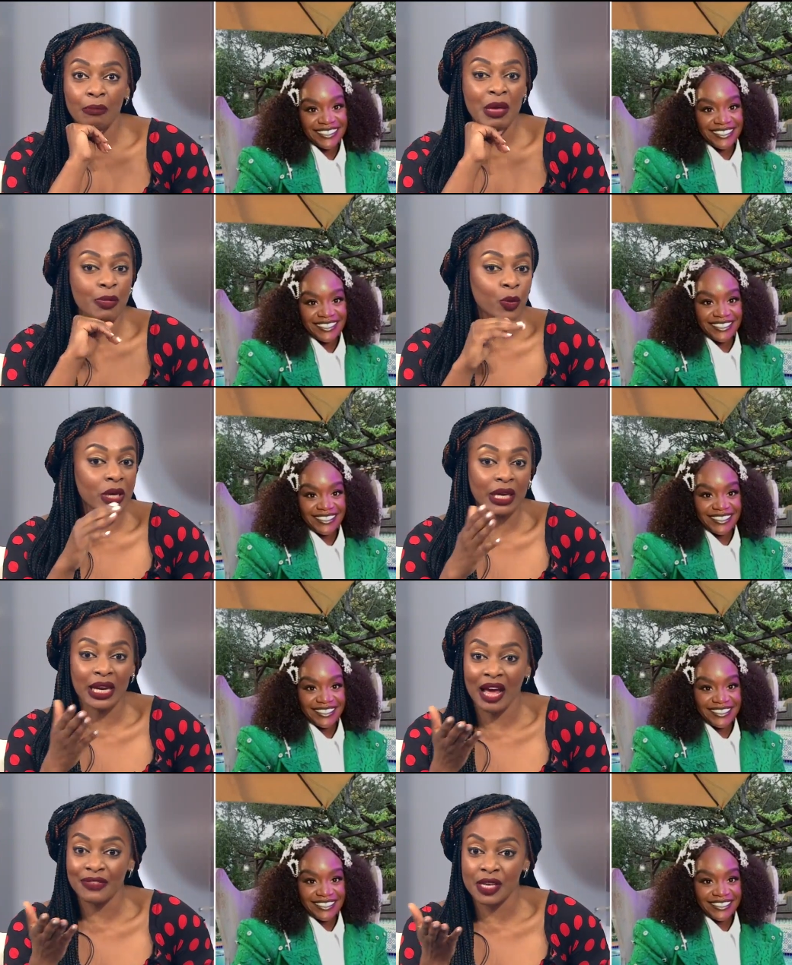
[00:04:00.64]
Speaker 1: maybe we can
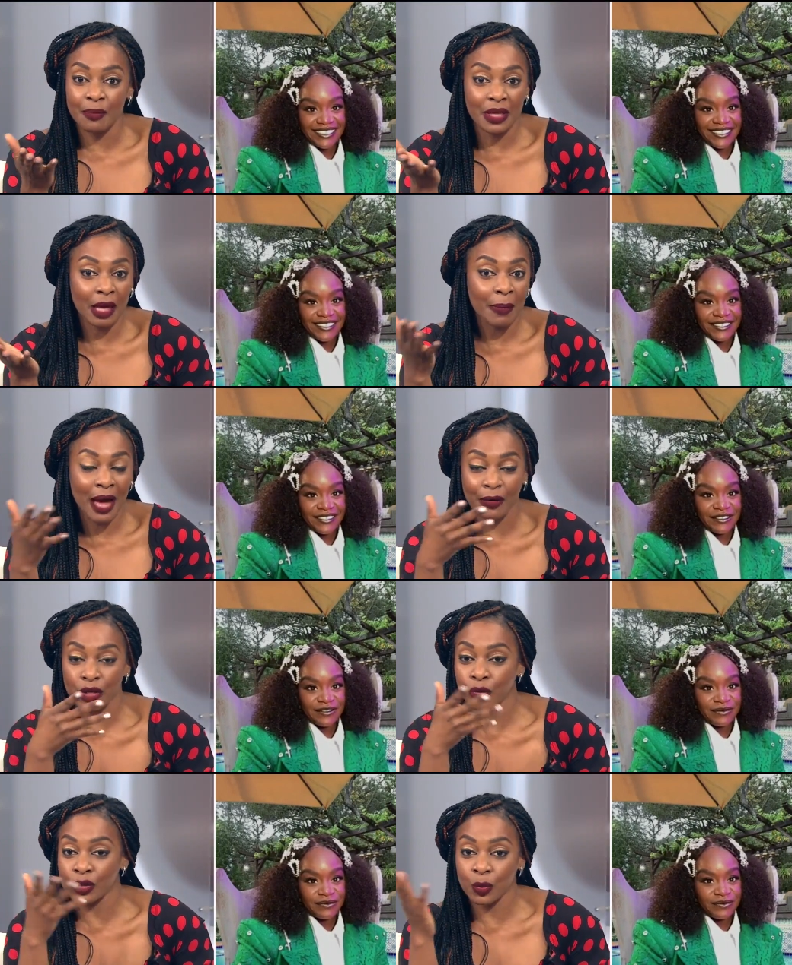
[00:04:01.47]
have Something About
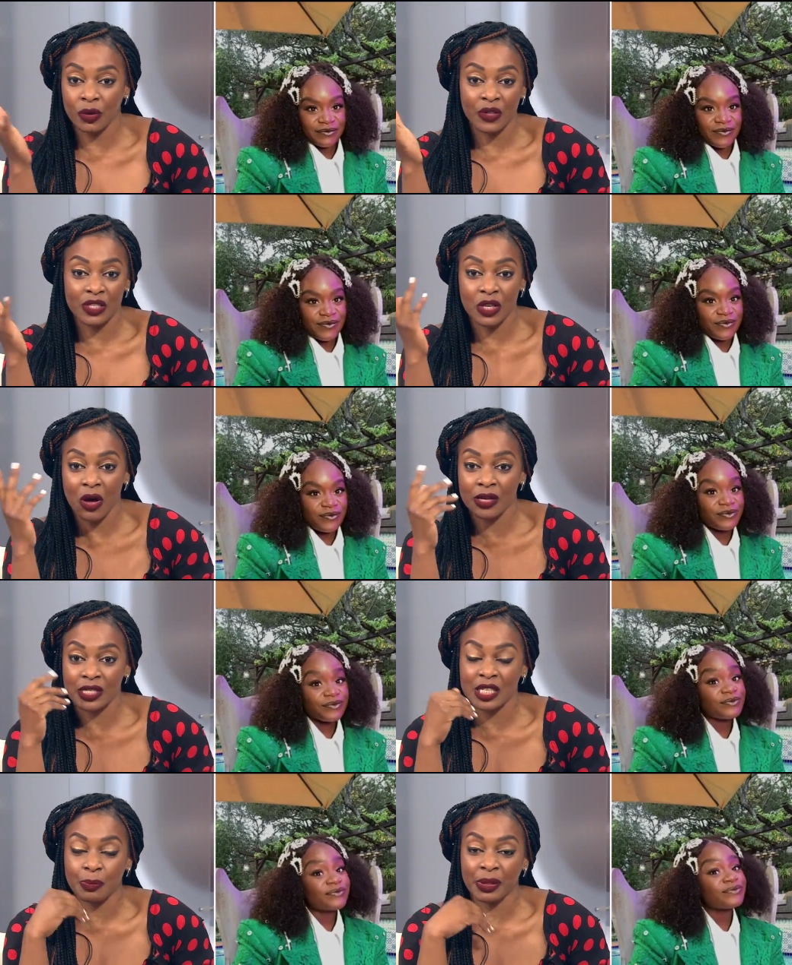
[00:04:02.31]
You as one of the songs
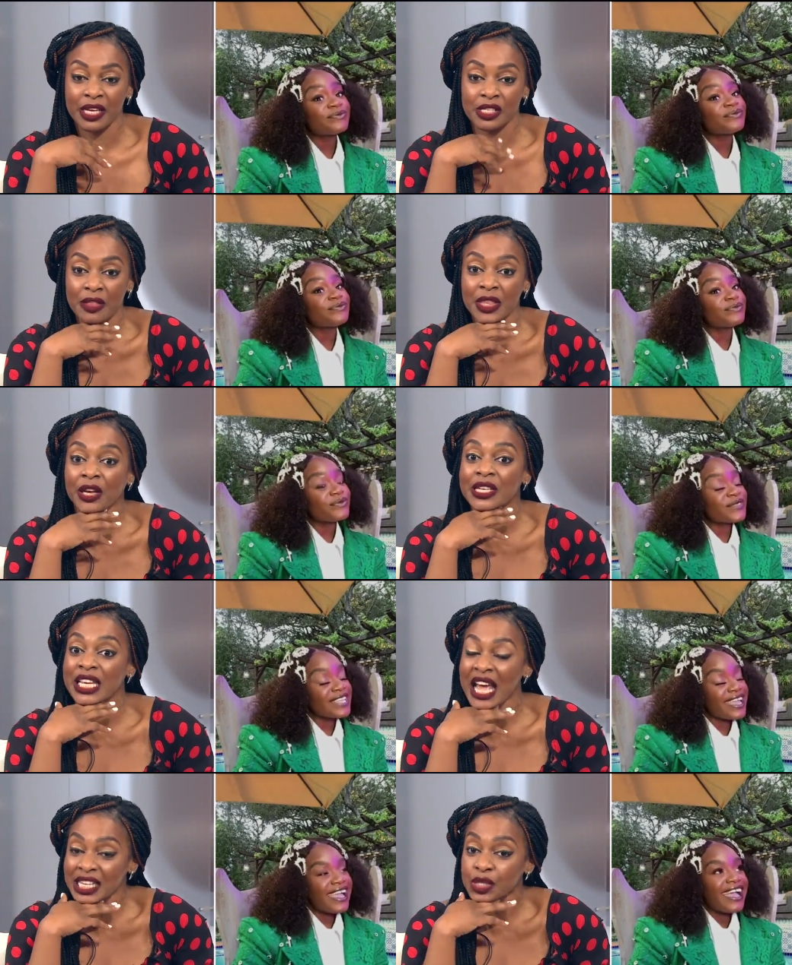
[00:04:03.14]
that plays on there, because
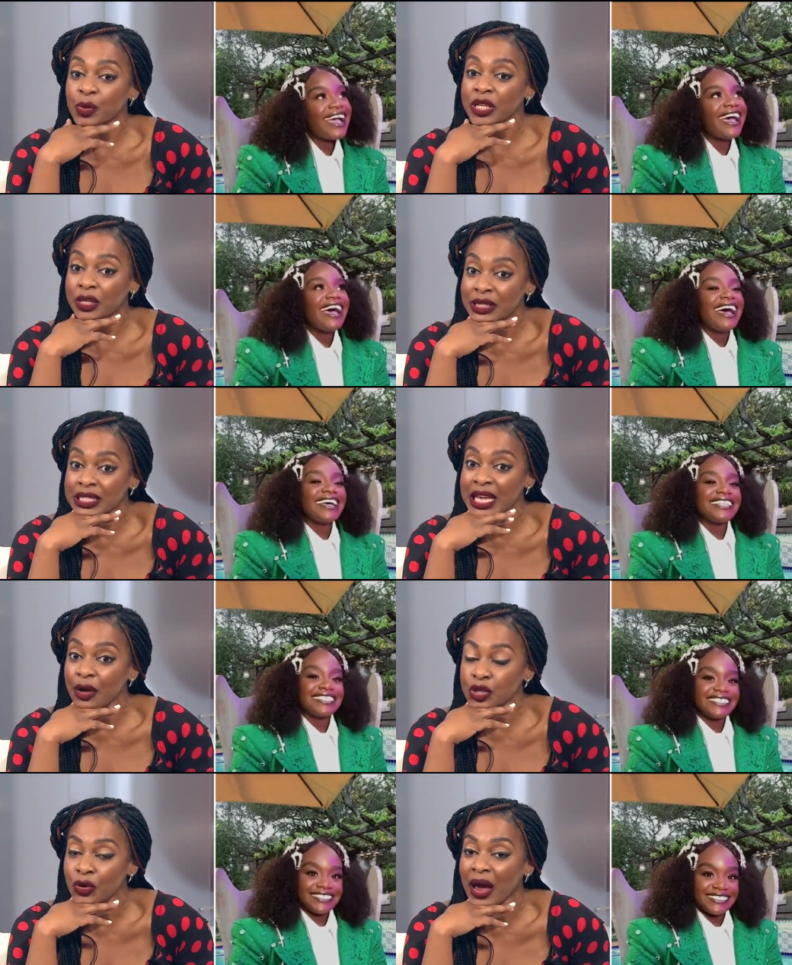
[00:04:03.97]
it has a really good
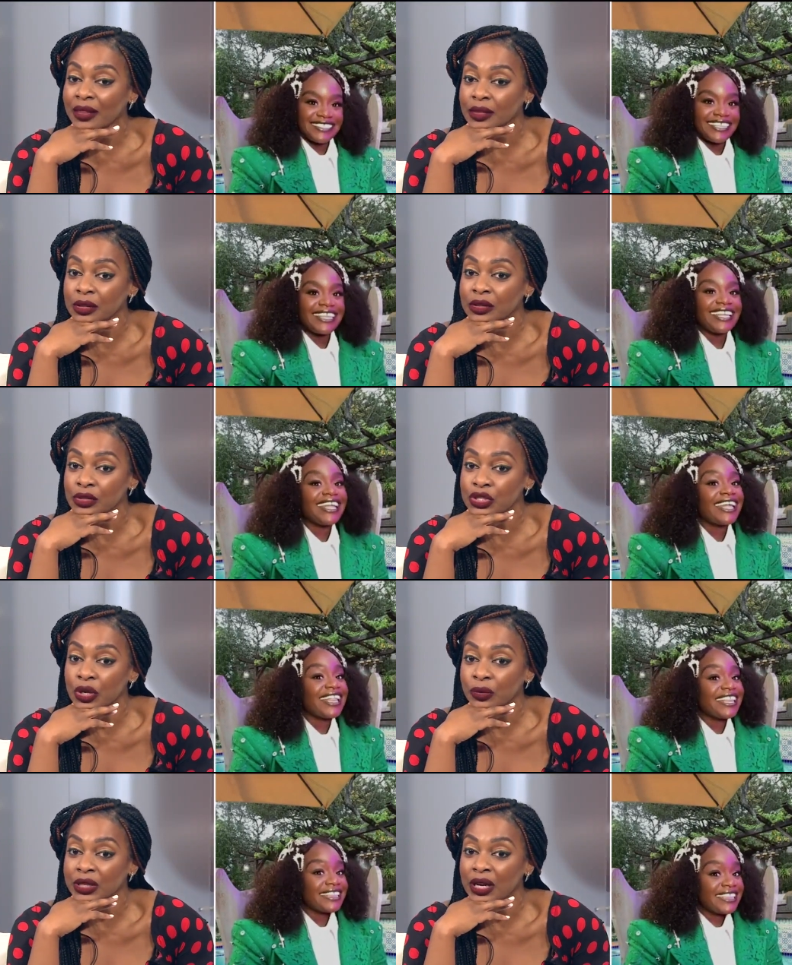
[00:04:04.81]
soundtrack, the, the
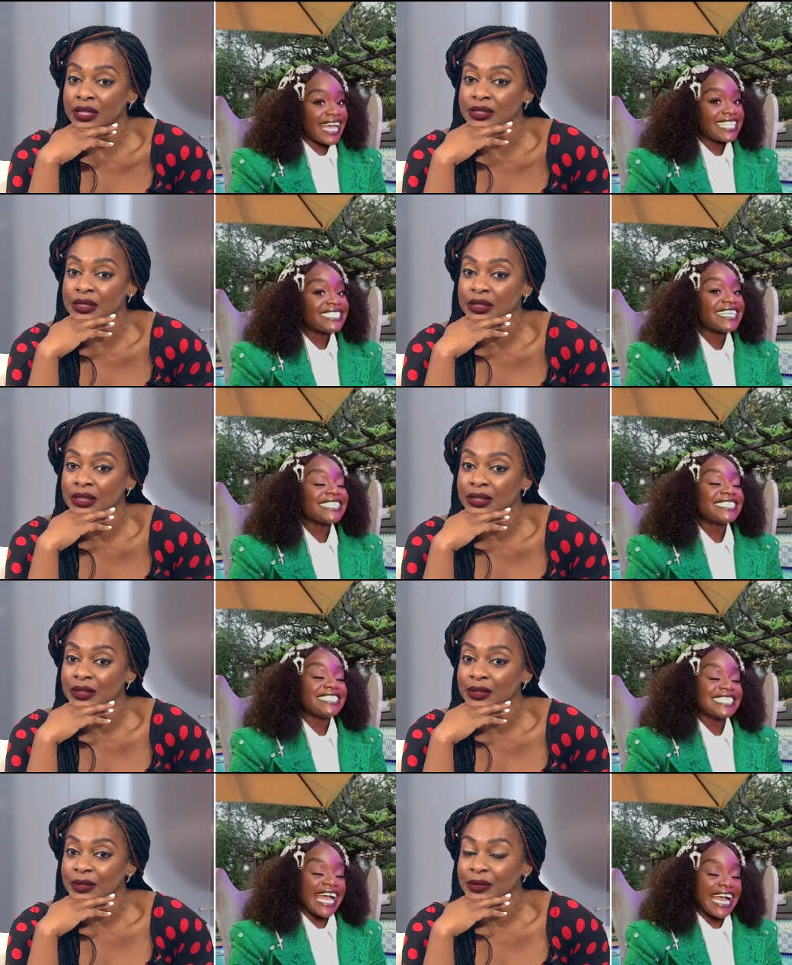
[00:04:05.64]
show does. That's
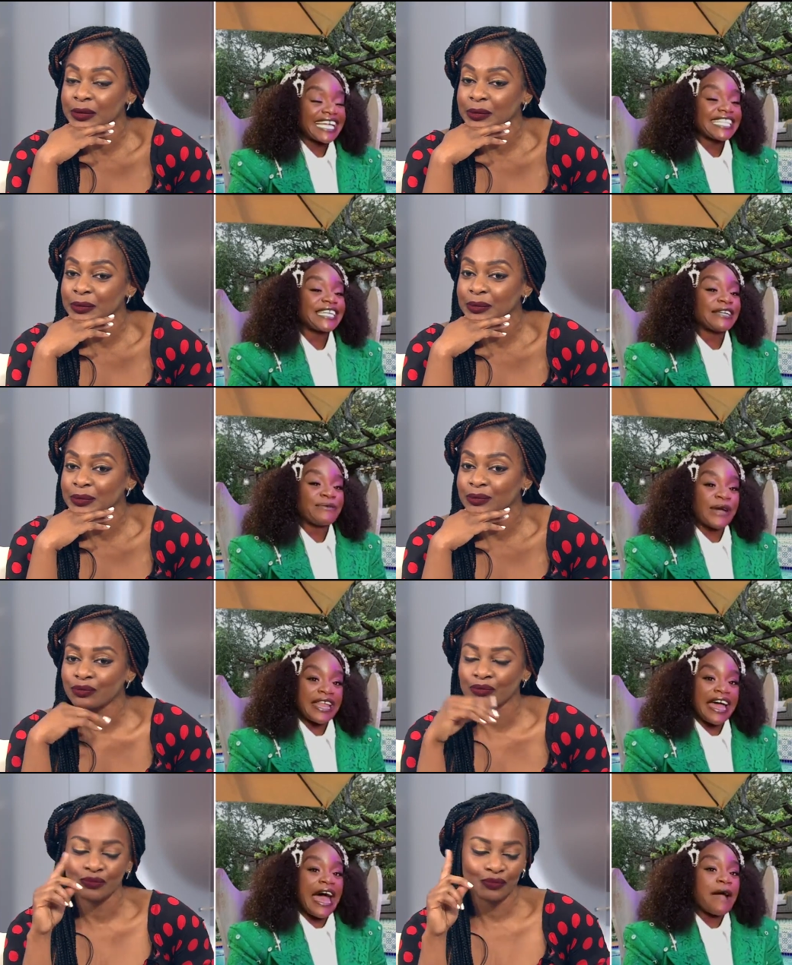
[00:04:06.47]
exactly
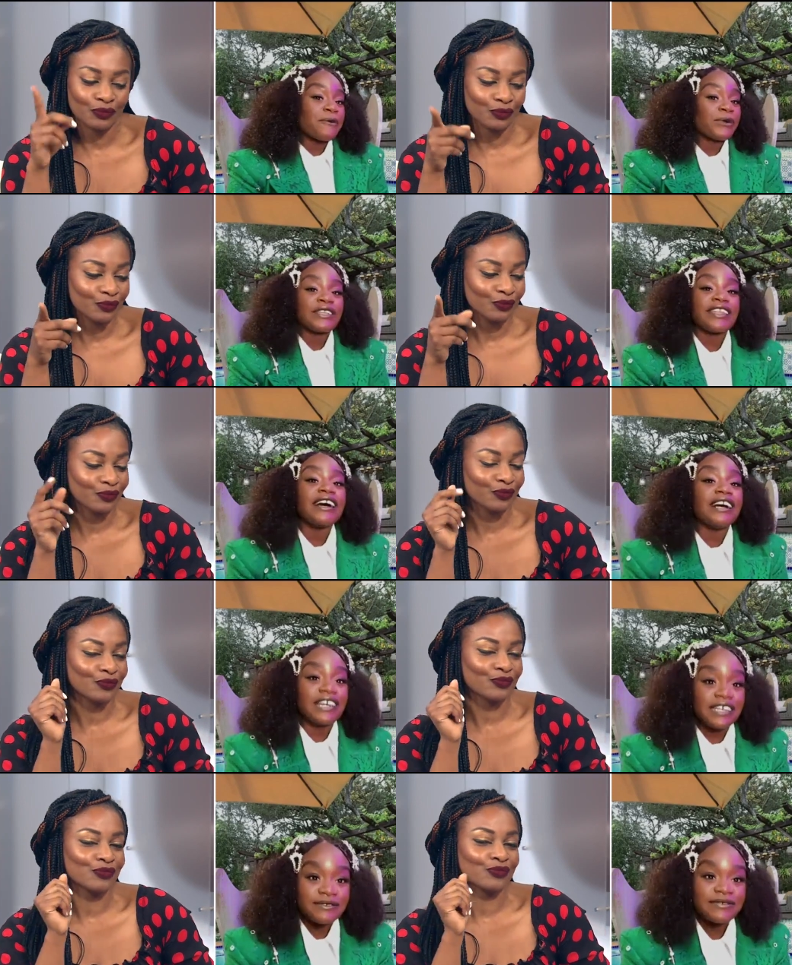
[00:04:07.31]
what I would
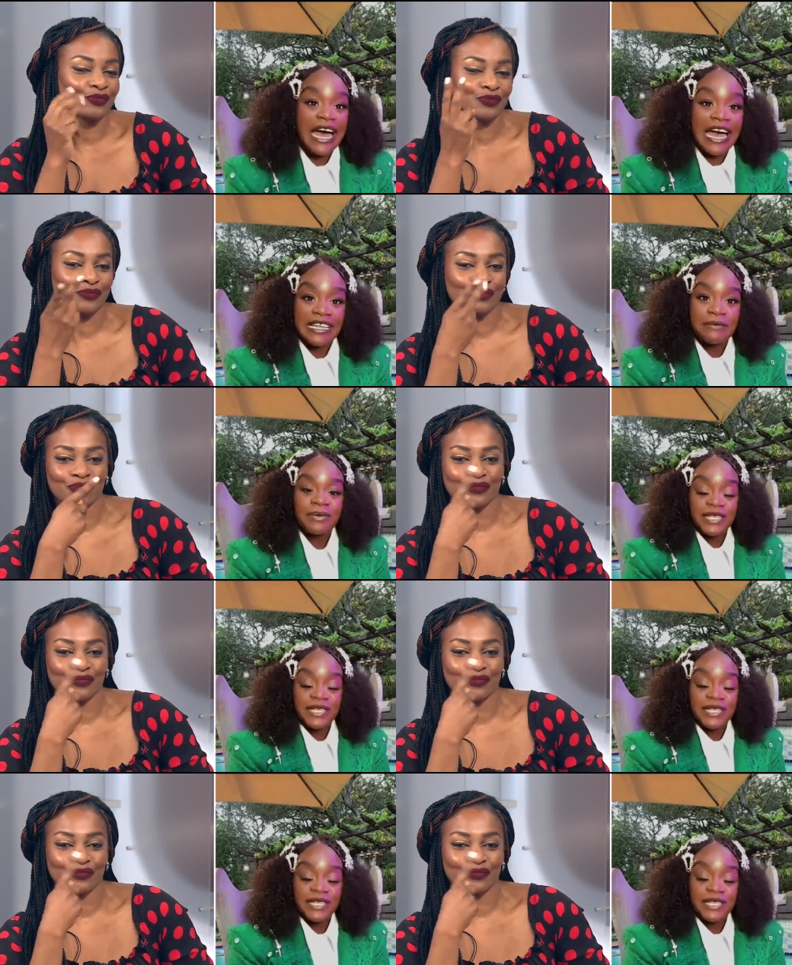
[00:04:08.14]
love. I am